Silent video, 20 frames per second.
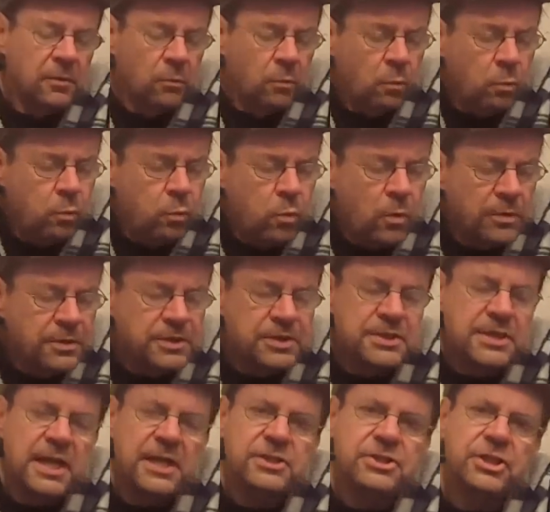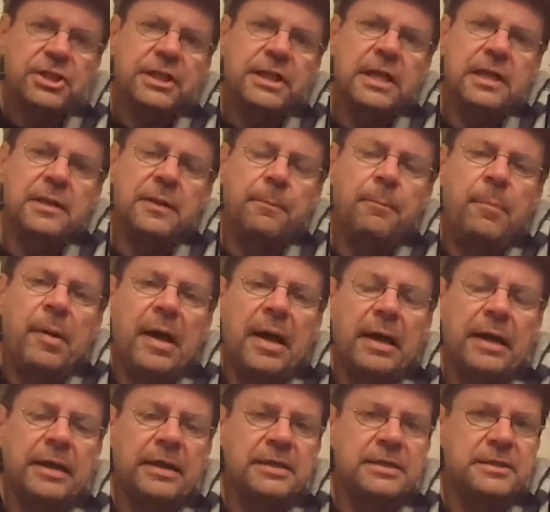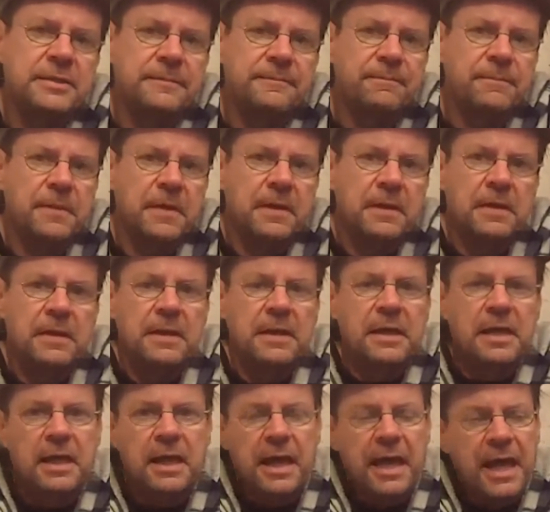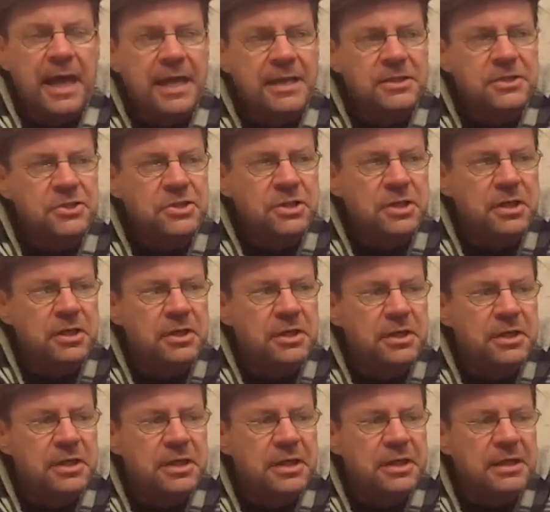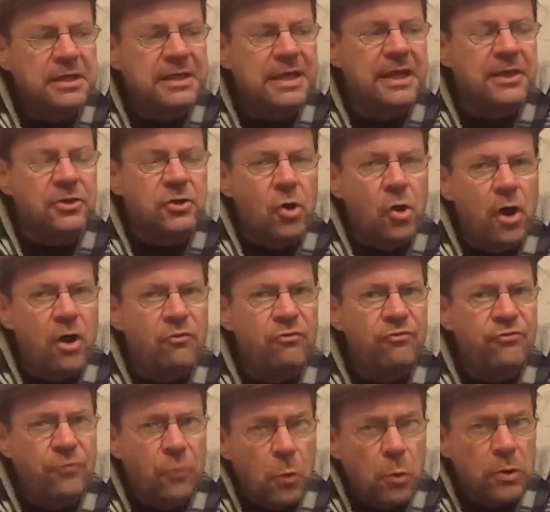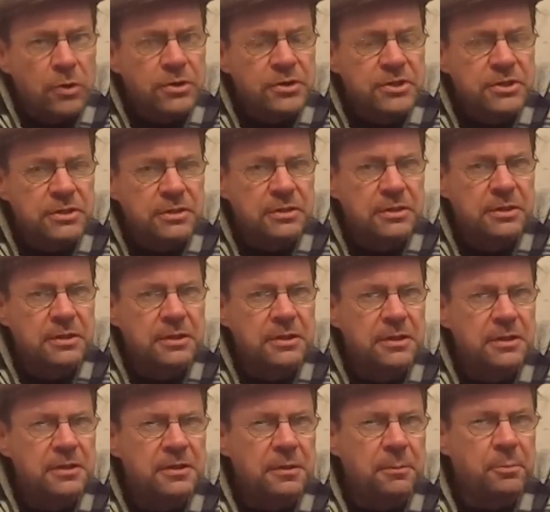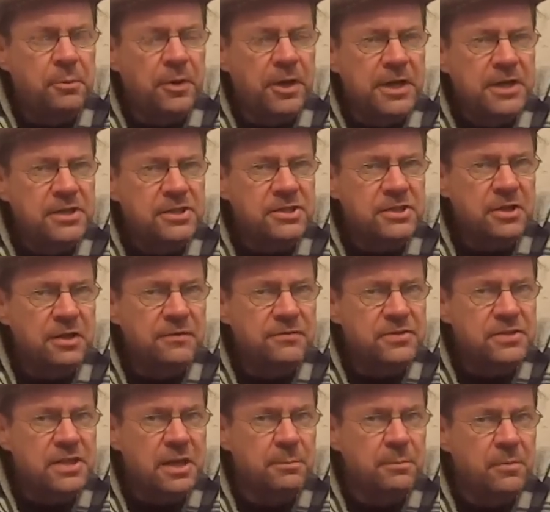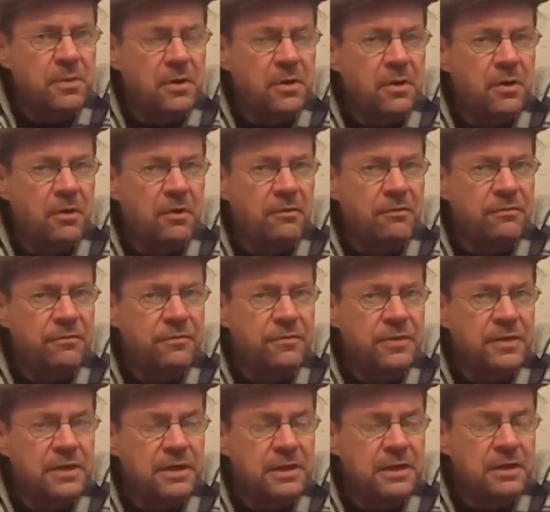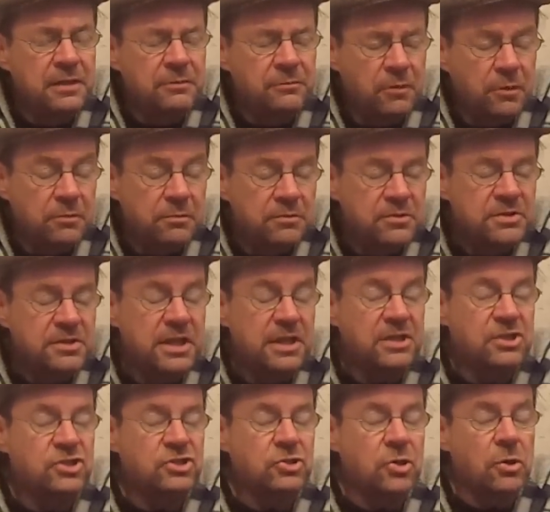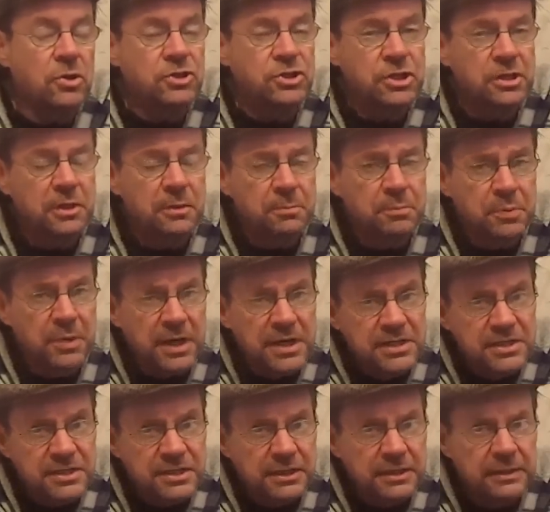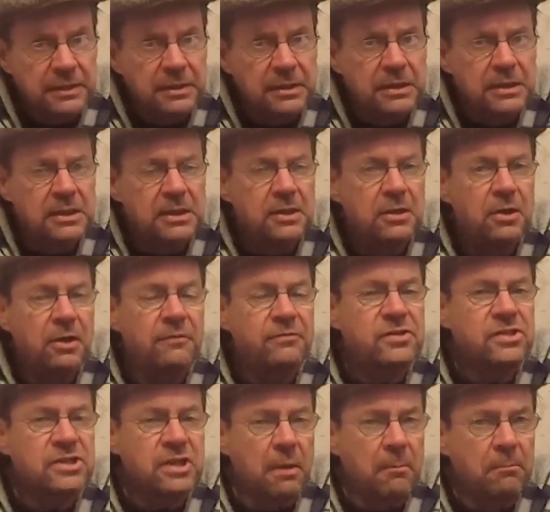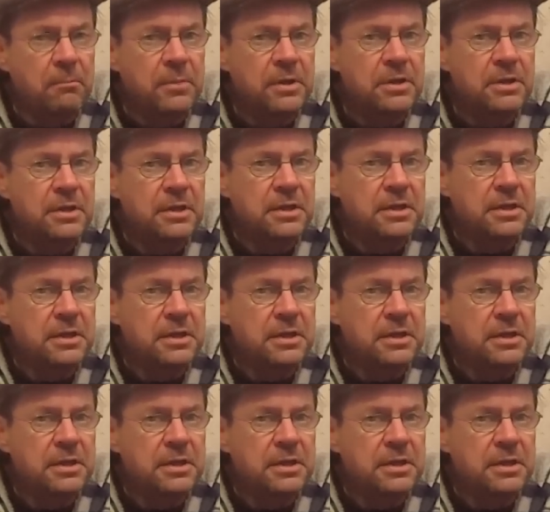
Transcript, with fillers: want to educate the palate and cannot afford the price of some of the, well, it's the extortionate pricing of some